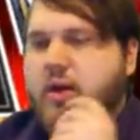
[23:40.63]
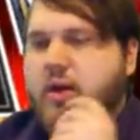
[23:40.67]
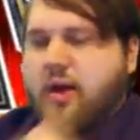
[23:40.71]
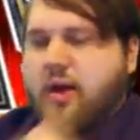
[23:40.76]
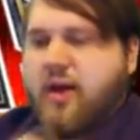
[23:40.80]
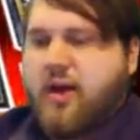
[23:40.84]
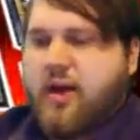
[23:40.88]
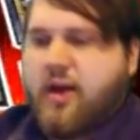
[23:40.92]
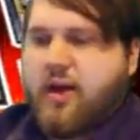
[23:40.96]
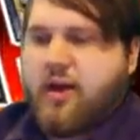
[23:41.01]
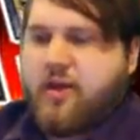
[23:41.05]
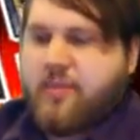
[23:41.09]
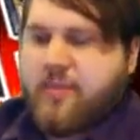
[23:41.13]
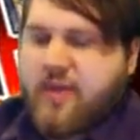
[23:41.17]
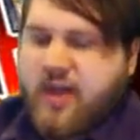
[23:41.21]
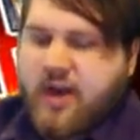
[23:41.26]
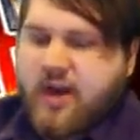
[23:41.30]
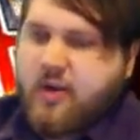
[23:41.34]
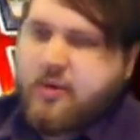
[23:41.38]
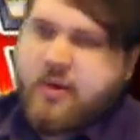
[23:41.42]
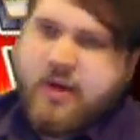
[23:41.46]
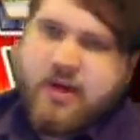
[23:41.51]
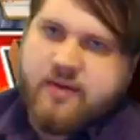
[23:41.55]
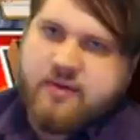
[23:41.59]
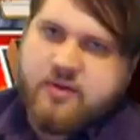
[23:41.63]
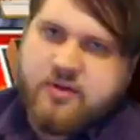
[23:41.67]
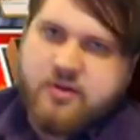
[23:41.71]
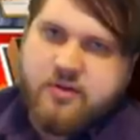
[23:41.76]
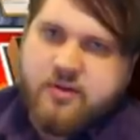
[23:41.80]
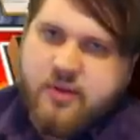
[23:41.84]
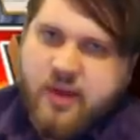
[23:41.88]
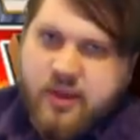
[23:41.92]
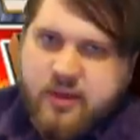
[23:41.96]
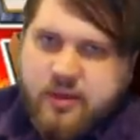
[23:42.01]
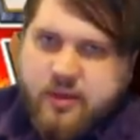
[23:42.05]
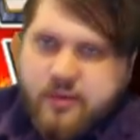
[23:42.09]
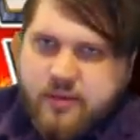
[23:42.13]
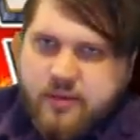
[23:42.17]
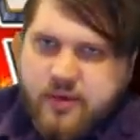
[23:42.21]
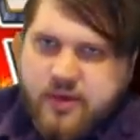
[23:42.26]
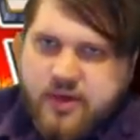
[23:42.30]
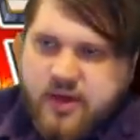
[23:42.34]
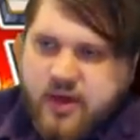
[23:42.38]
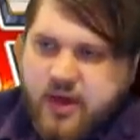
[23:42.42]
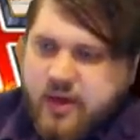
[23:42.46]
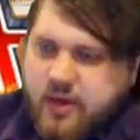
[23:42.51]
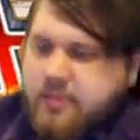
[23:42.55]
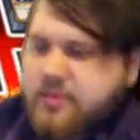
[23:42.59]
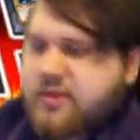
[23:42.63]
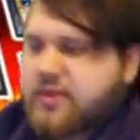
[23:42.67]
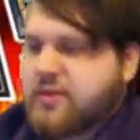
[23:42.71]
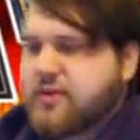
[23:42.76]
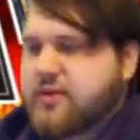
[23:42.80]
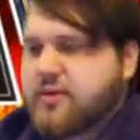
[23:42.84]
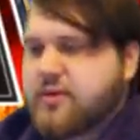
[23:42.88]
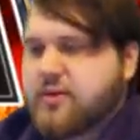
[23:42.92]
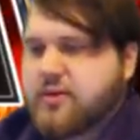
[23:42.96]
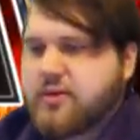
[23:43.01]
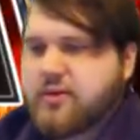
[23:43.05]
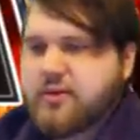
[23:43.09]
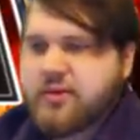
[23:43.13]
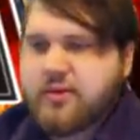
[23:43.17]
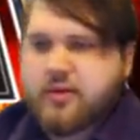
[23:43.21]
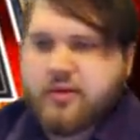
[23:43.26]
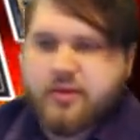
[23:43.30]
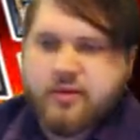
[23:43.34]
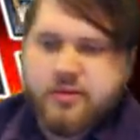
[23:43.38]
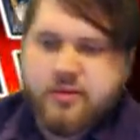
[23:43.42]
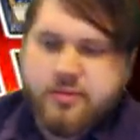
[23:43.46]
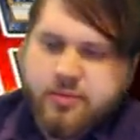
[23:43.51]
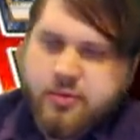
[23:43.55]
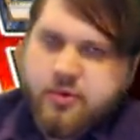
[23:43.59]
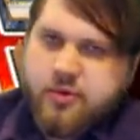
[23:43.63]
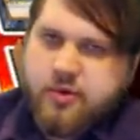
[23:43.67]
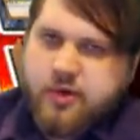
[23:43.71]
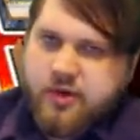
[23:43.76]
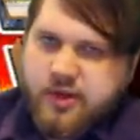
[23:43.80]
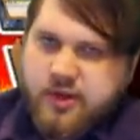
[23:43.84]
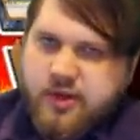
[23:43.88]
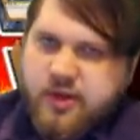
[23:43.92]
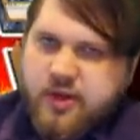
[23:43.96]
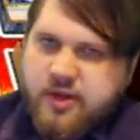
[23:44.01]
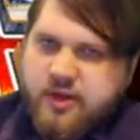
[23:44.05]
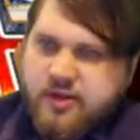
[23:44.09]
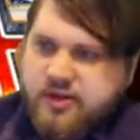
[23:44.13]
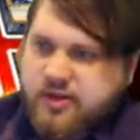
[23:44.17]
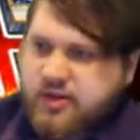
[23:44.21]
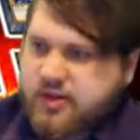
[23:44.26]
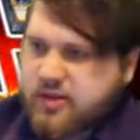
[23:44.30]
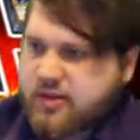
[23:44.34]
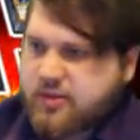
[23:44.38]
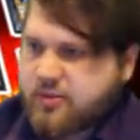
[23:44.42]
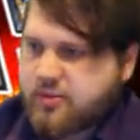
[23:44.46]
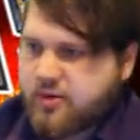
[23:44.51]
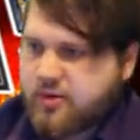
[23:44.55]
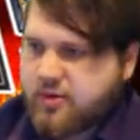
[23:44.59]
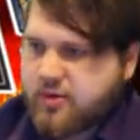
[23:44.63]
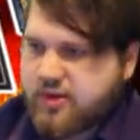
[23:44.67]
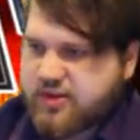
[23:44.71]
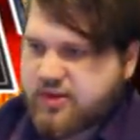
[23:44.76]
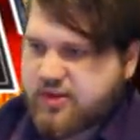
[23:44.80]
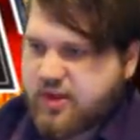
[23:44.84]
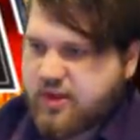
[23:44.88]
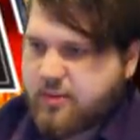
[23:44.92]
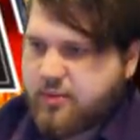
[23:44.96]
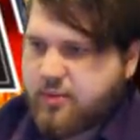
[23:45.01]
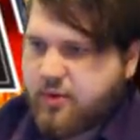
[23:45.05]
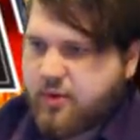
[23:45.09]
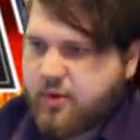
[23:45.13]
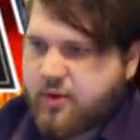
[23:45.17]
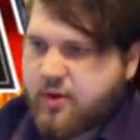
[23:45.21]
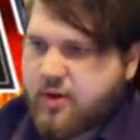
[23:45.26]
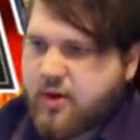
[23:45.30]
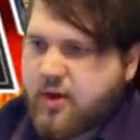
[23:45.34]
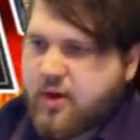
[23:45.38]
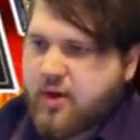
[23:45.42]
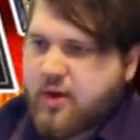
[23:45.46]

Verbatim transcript: And I only have to do that 3 times. So it's pretty easy. It's pretty simple.